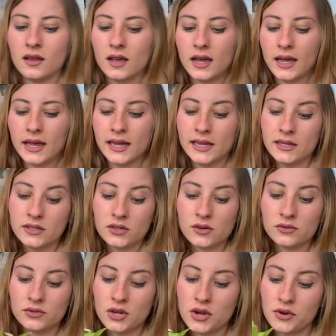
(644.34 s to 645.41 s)
I
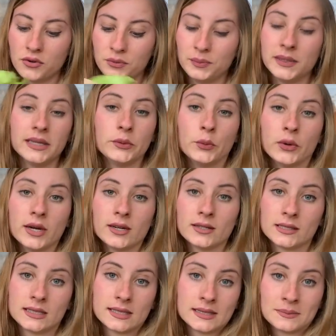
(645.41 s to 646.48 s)
don't know, big
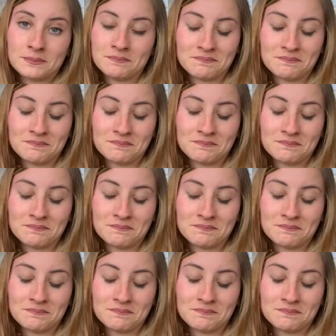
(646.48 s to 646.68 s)
words.